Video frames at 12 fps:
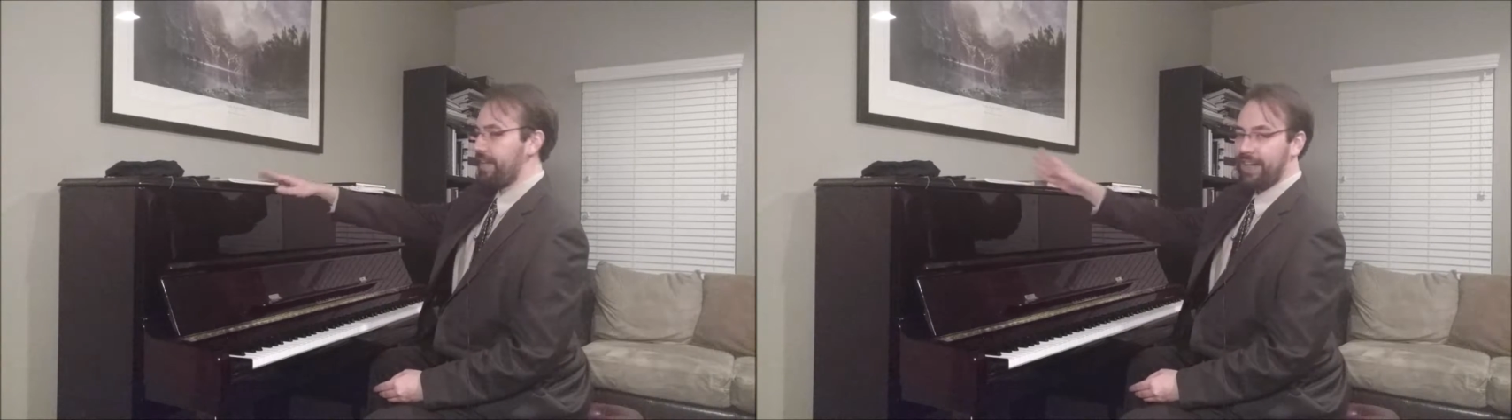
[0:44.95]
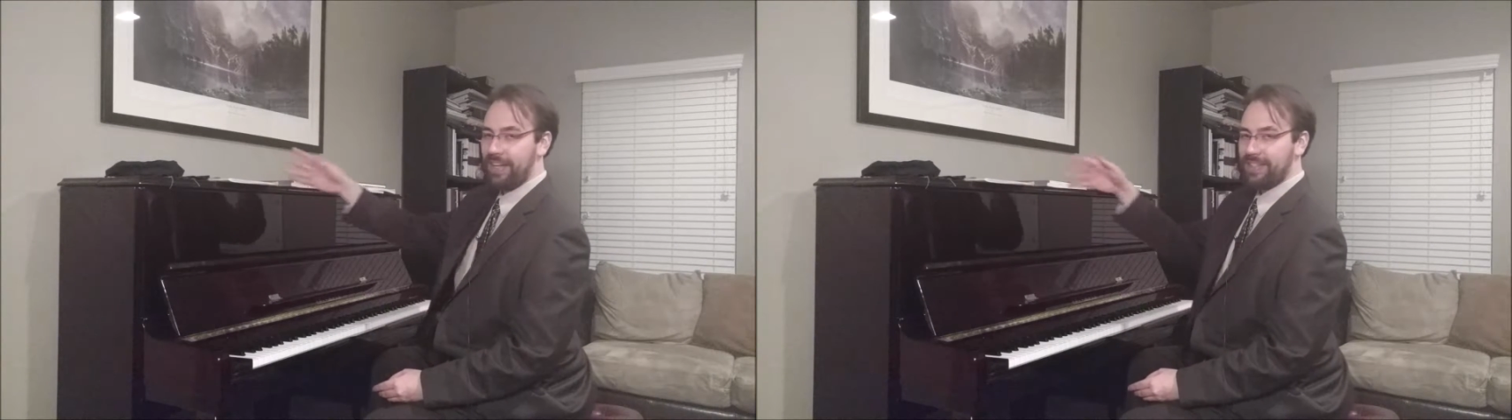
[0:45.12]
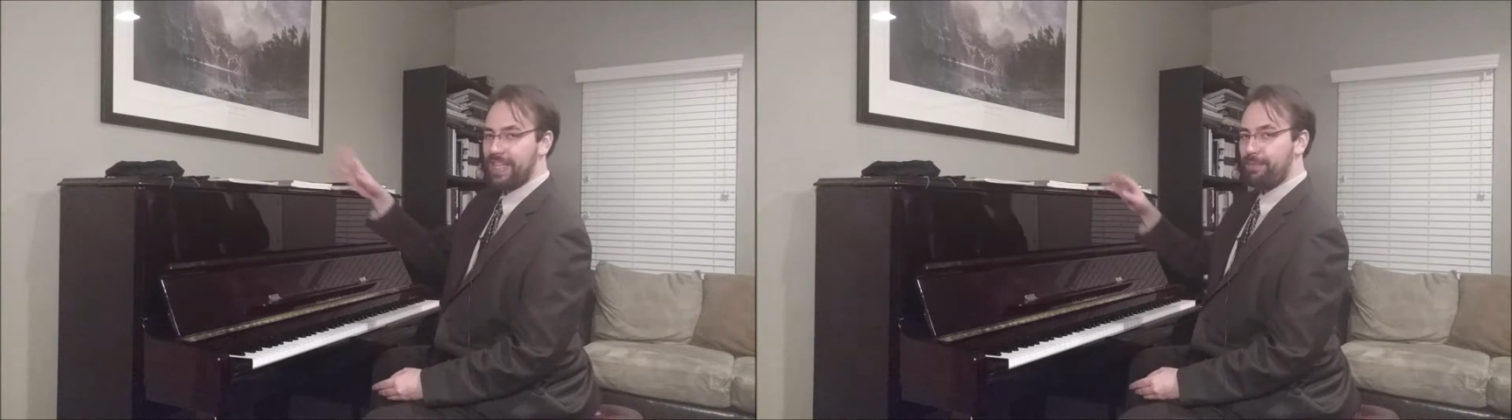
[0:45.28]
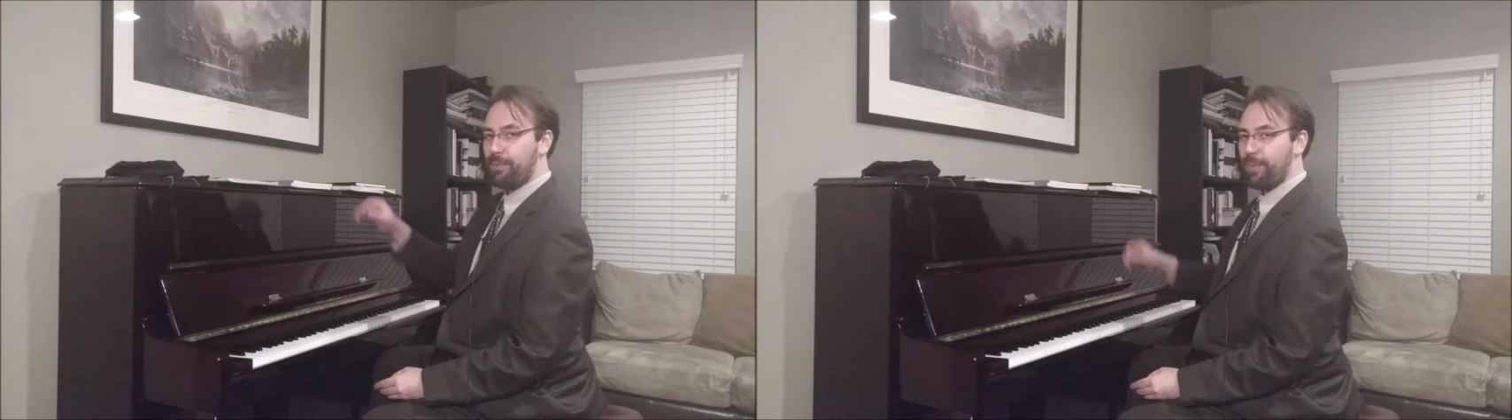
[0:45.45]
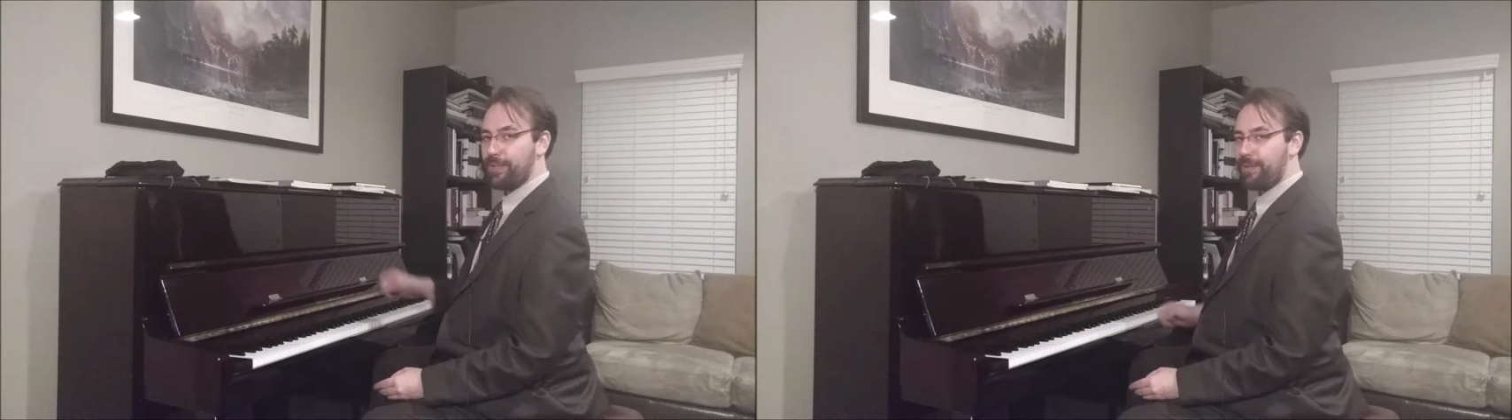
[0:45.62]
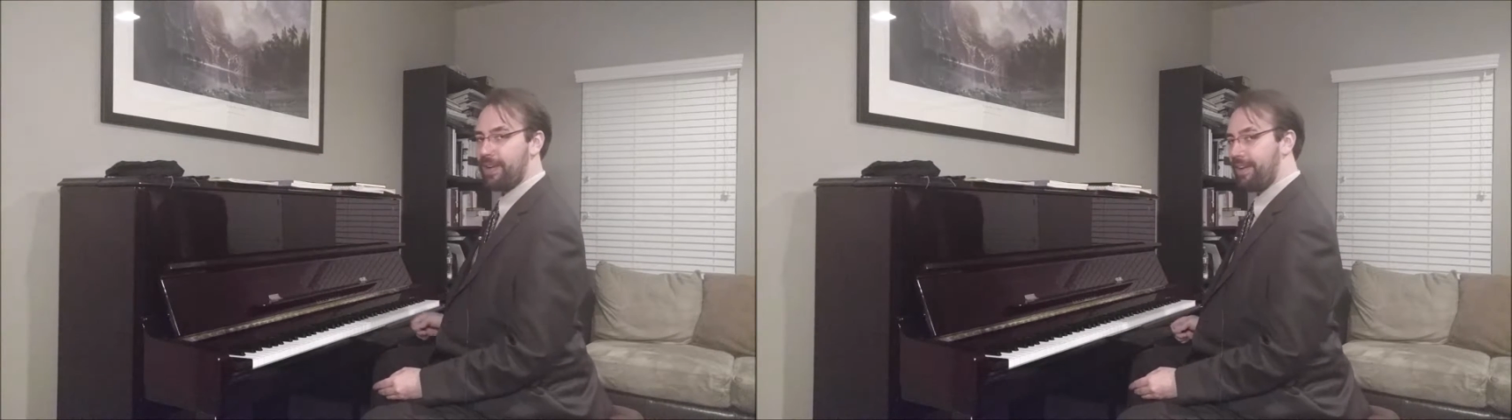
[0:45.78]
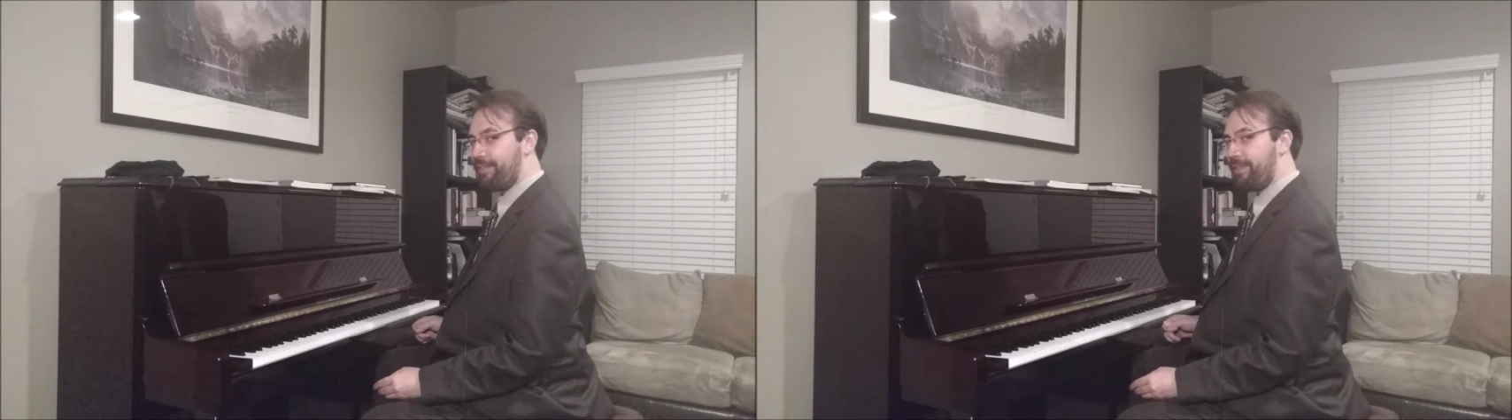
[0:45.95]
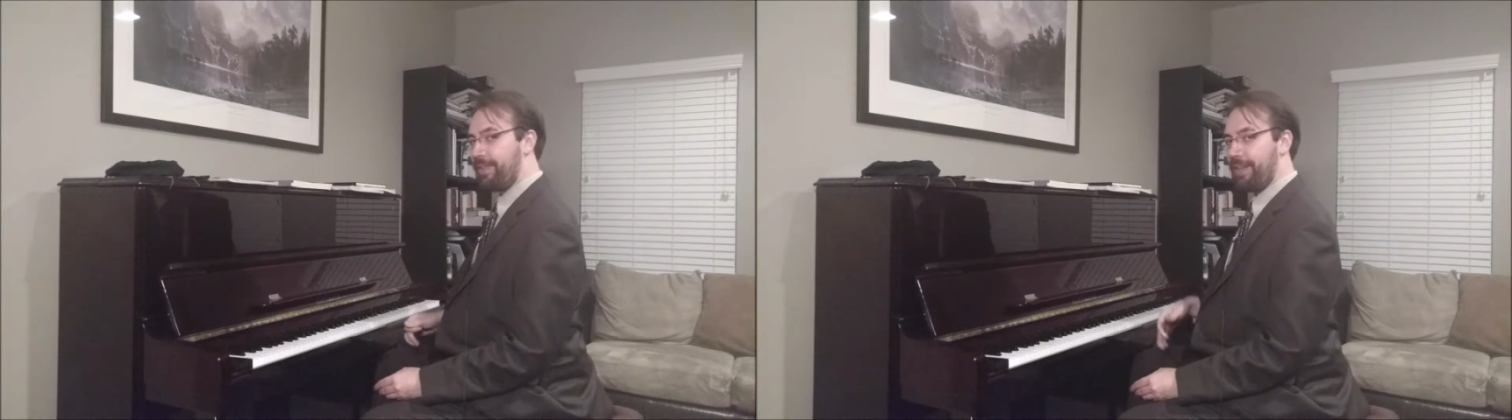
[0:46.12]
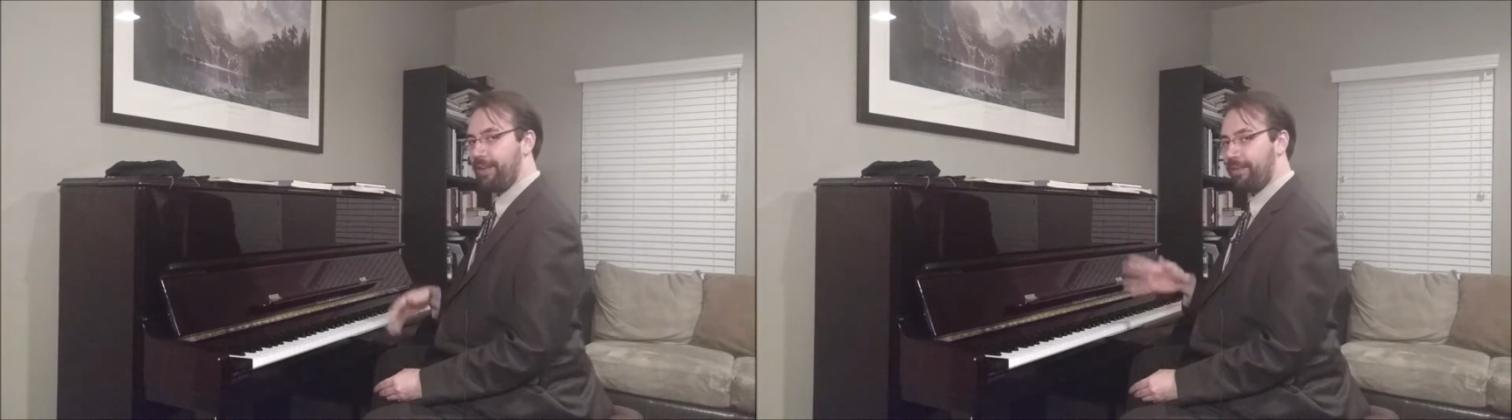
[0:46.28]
an example we'll derive from the